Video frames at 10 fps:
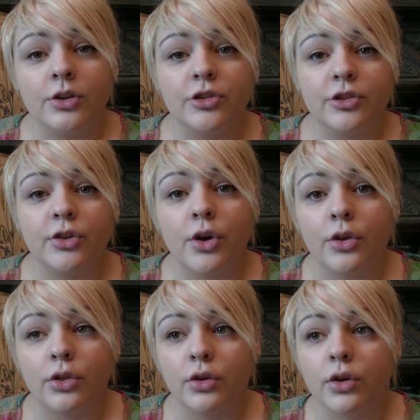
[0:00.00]
and just go
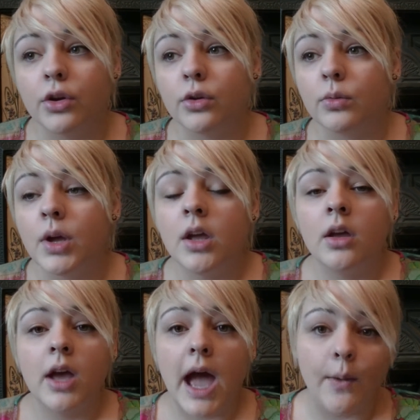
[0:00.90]
through
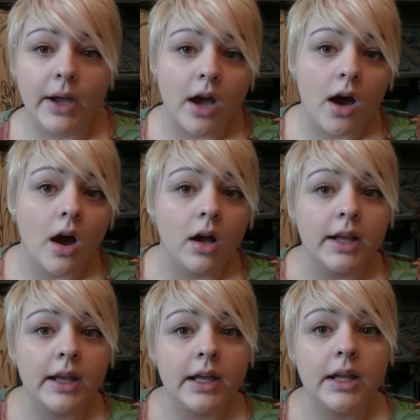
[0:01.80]
how I got
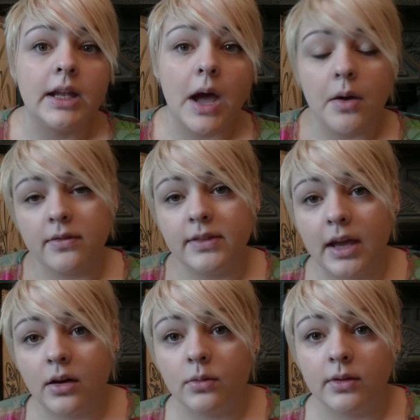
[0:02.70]
it, how I've
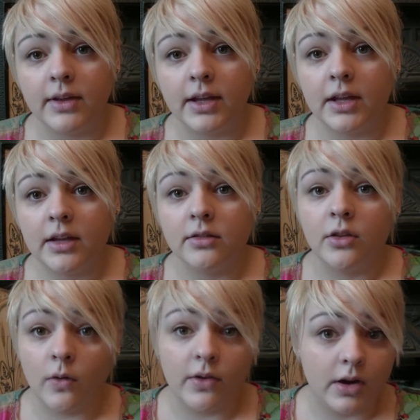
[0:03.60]
dealt with it,
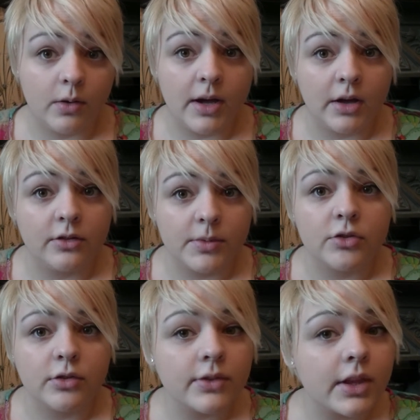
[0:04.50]
not very well to be
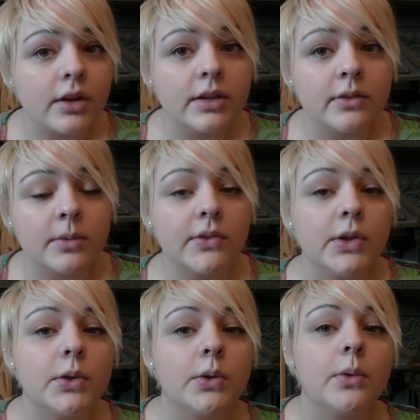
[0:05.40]
truthfully honest with
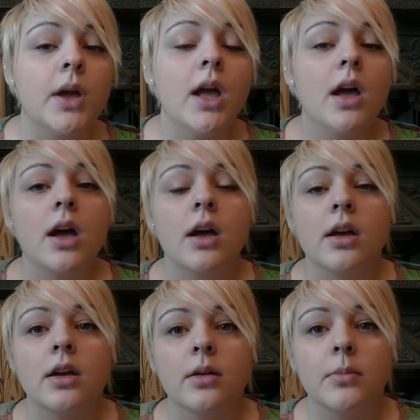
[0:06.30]
you,
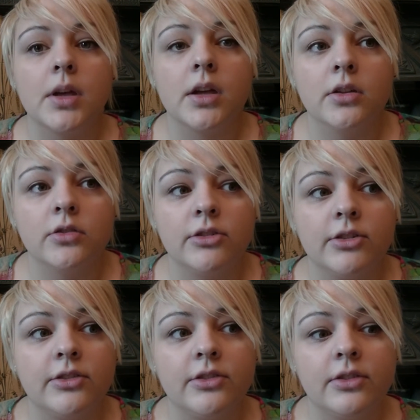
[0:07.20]
and
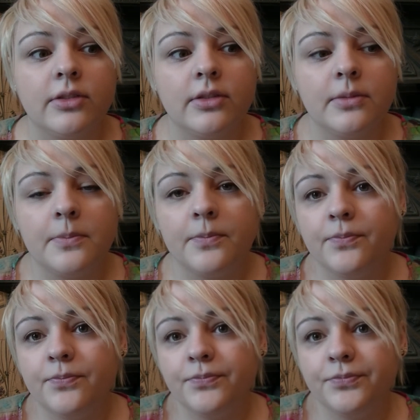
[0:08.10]
just
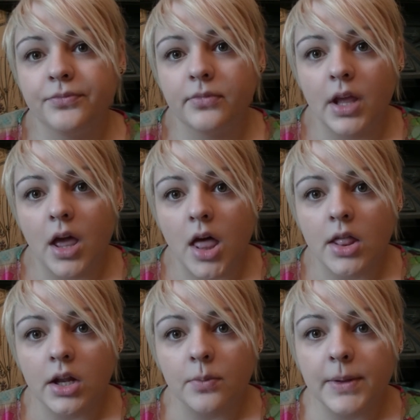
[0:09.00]
a
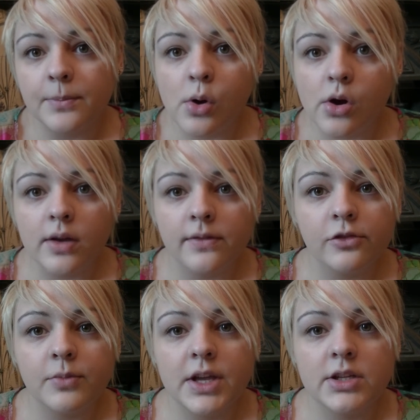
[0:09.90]
little bit more
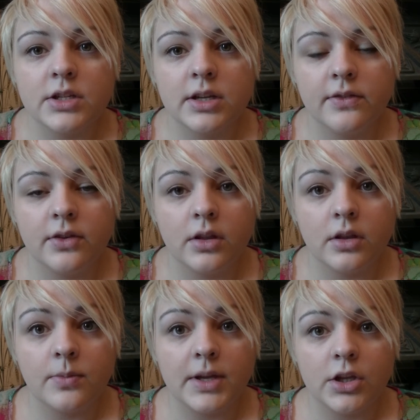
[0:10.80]
information if you're a
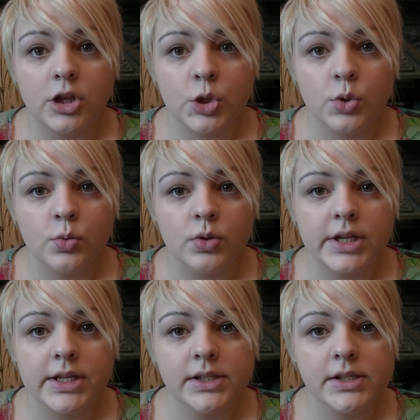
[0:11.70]
little bit
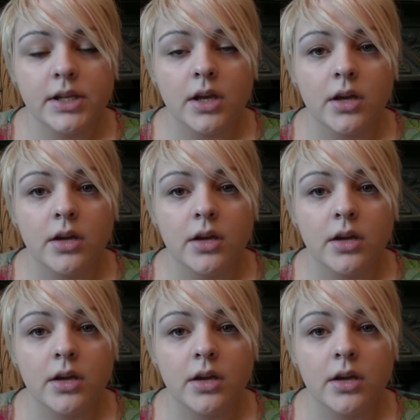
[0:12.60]
clueless.